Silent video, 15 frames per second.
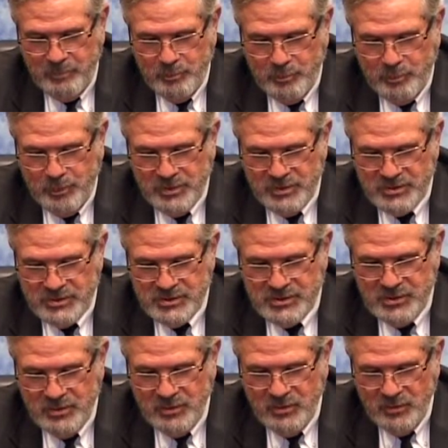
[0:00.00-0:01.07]

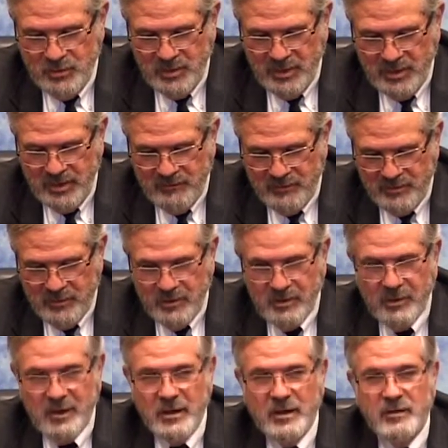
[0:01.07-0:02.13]
pursue whatever
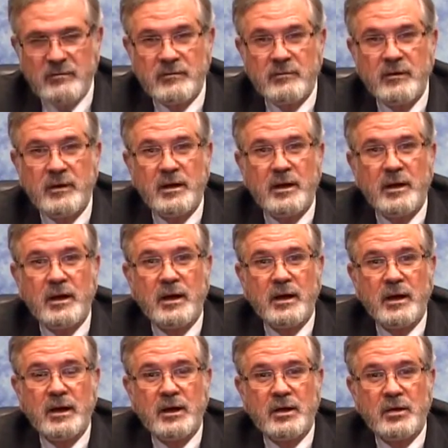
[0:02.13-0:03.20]
kind of
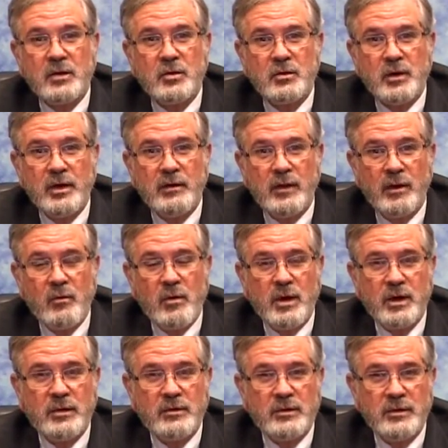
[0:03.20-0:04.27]
career they
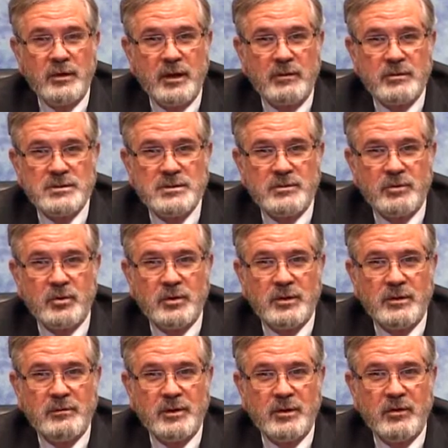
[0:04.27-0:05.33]
wanted to that would support
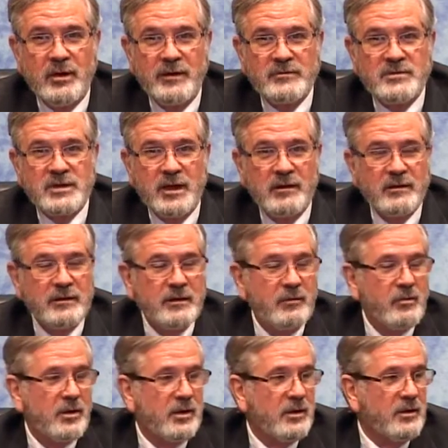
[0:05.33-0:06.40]
them in the lifestyle that they
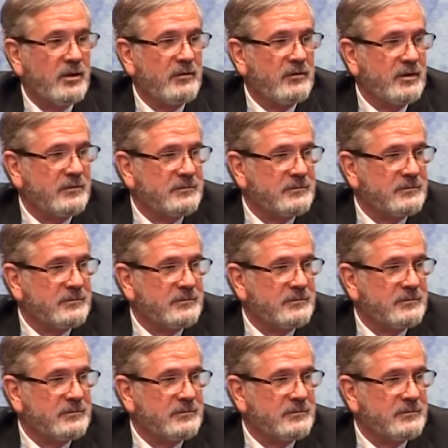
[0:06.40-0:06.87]
wanted to live in.